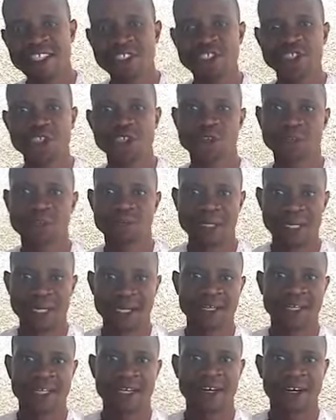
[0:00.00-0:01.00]
Yoruba
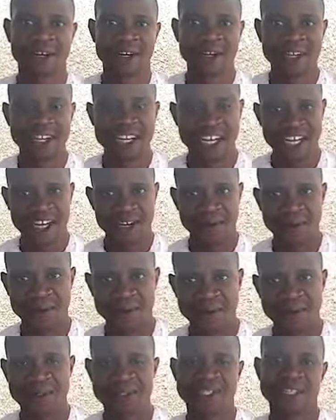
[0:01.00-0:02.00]
or
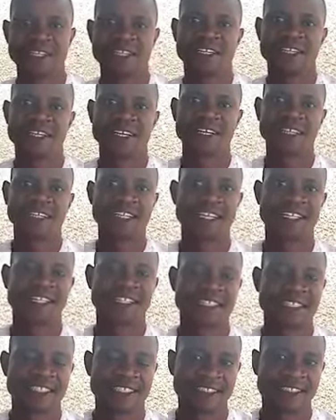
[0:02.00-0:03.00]
Nango. That
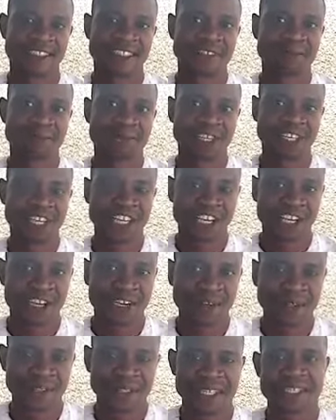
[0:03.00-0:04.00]
is in Benin
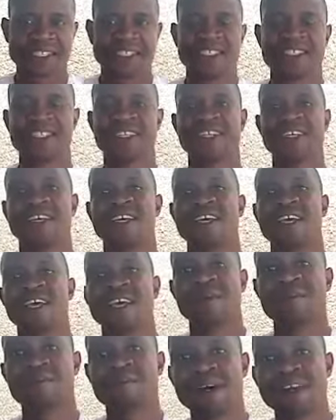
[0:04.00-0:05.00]
context.
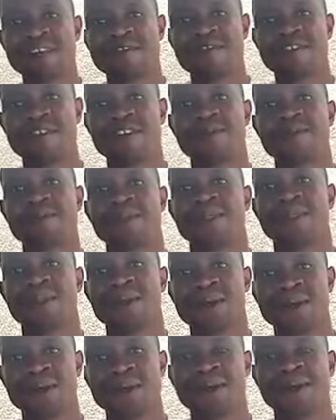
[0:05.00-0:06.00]
Apart from
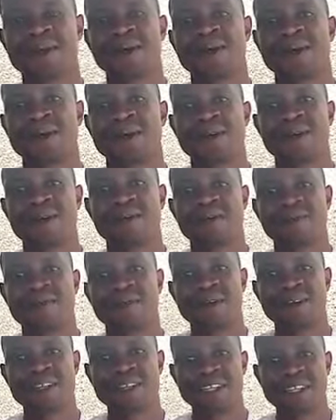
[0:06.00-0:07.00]
the
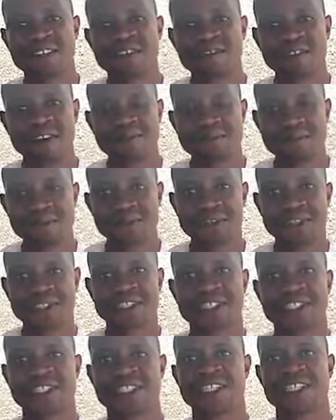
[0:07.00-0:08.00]
Ifa
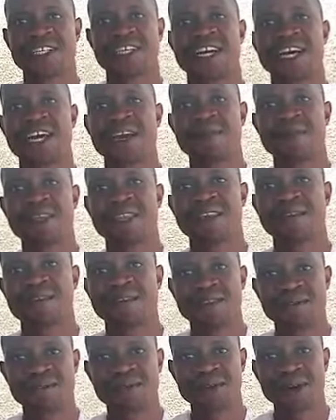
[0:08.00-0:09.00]
priest, I mean
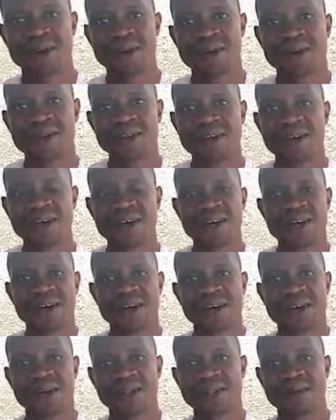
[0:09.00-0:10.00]
the Bokono
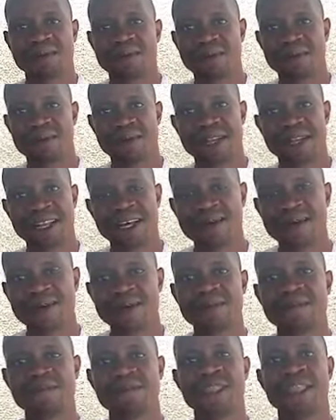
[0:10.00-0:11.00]
or the
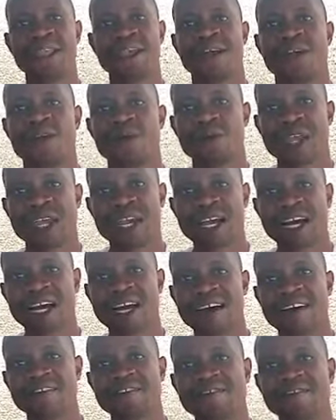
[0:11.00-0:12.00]
Babalawo, we
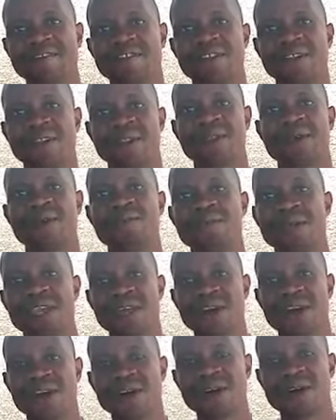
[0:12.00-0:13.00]
have the
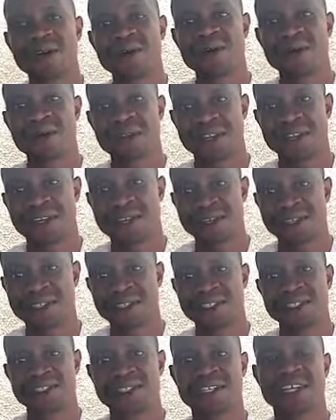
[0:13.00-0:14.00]
mirror
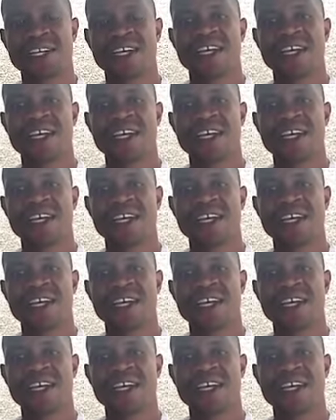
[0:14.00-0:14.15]
readers